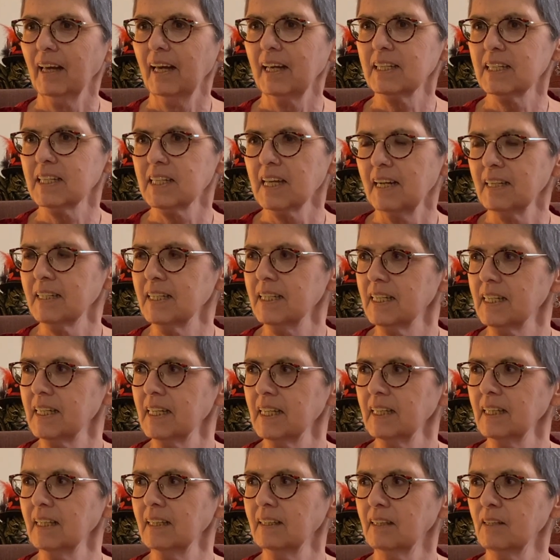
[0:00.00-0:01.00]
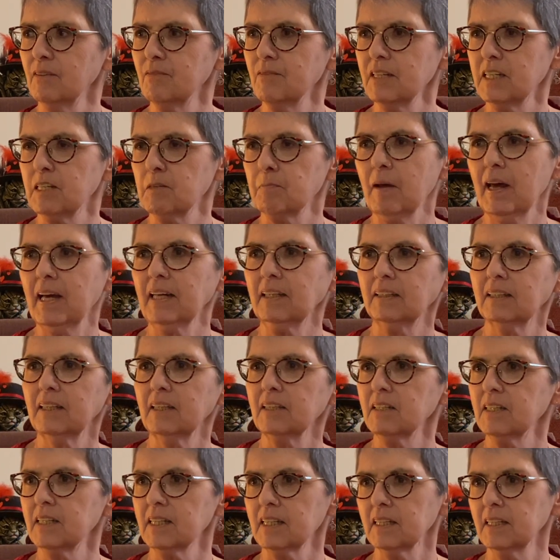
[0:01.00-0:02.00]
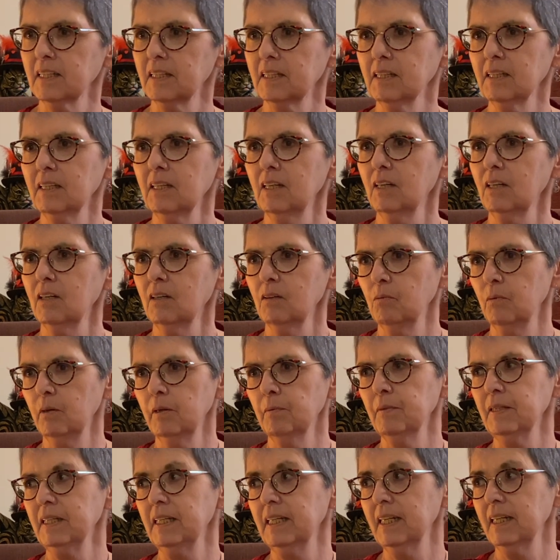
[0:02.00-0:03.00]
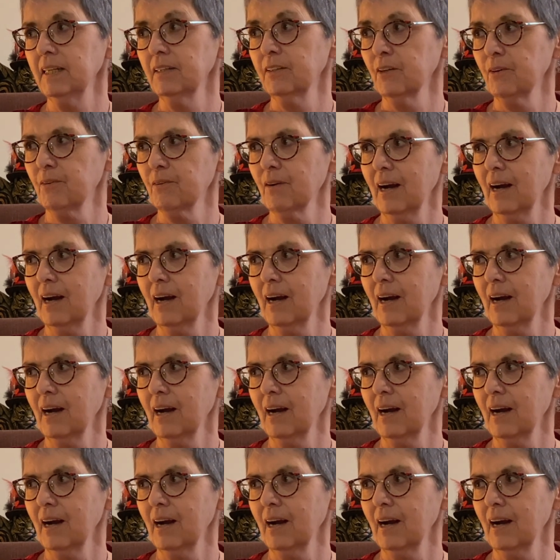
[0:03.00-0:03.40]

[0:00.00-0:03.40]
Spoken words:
Exciting in the respect that we were near the